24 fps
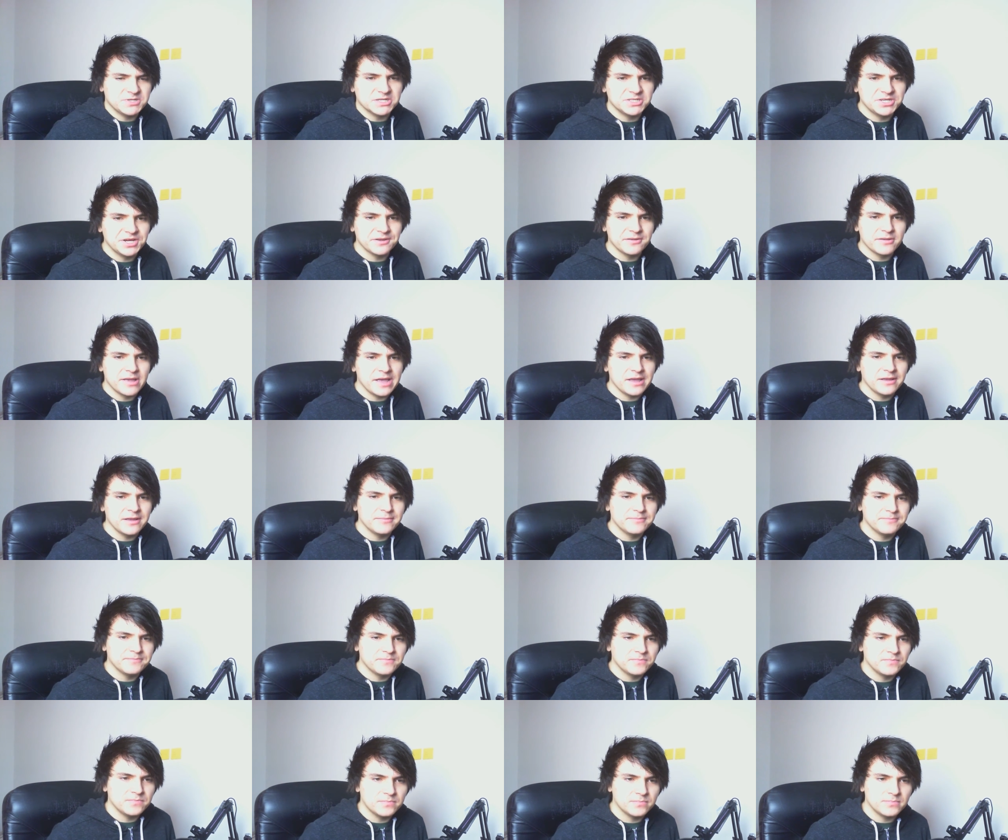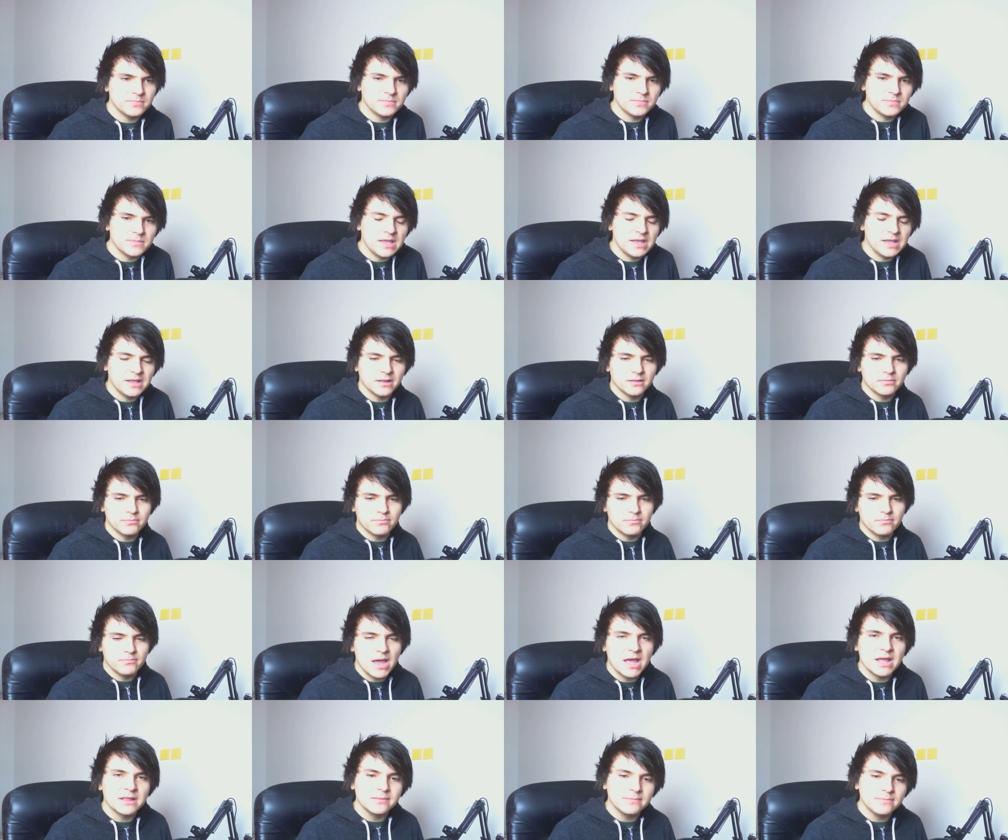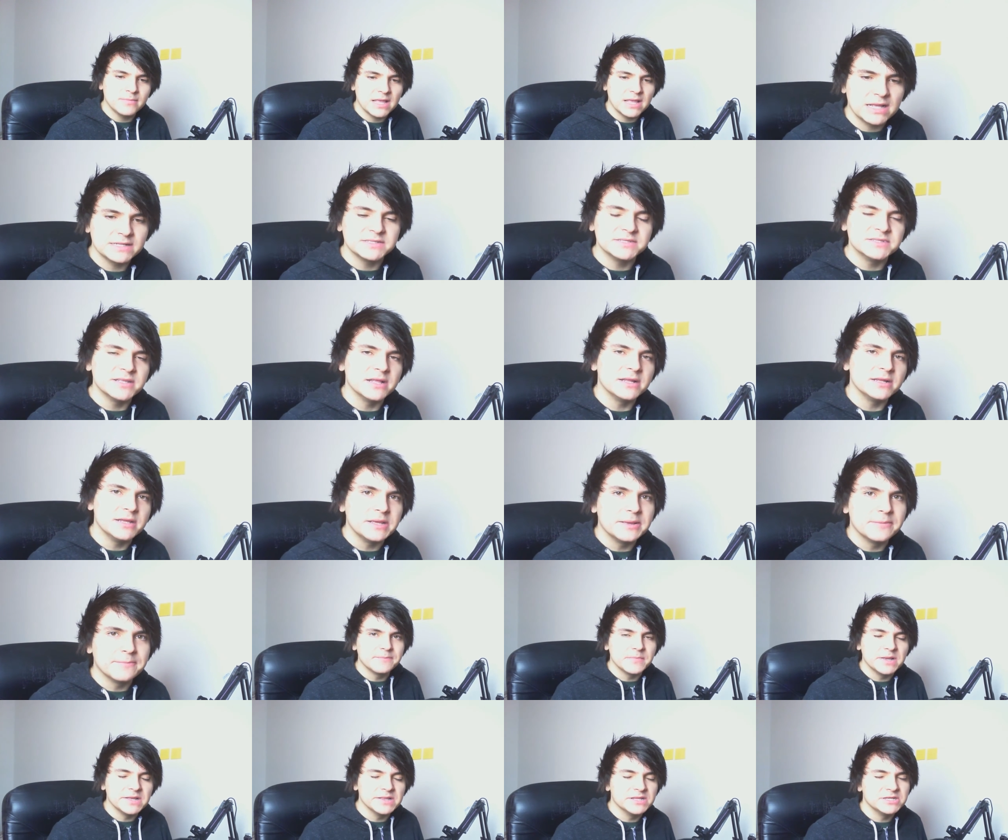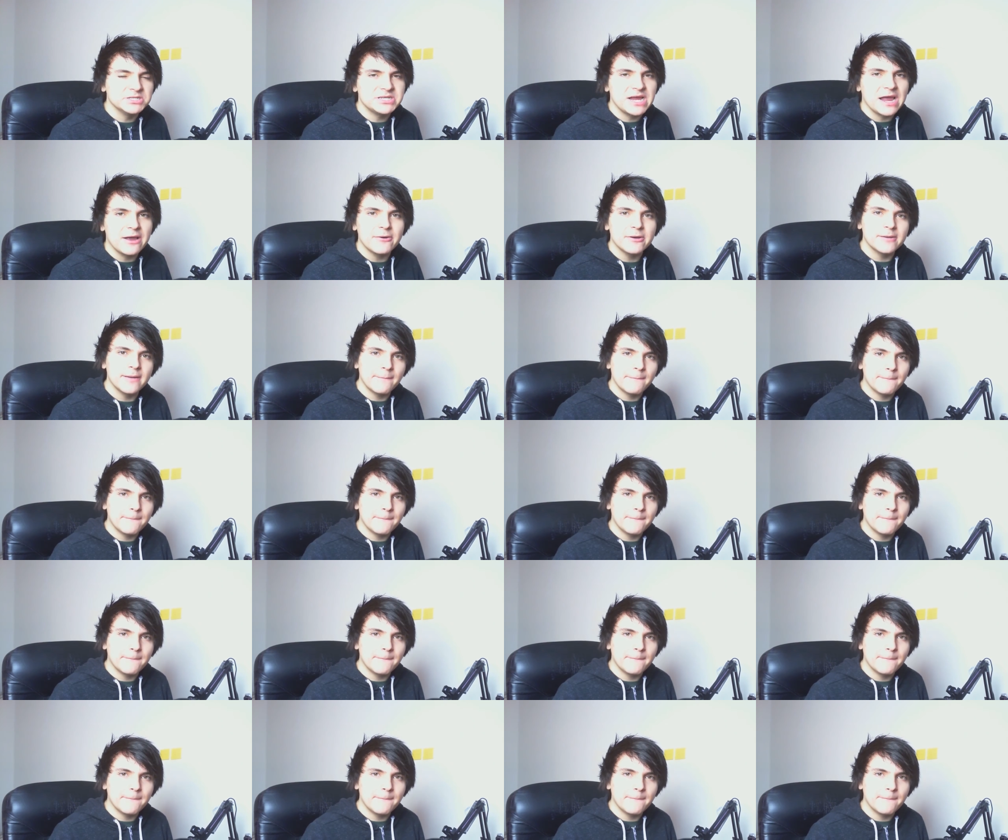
touching a naked man accidentally in the shower.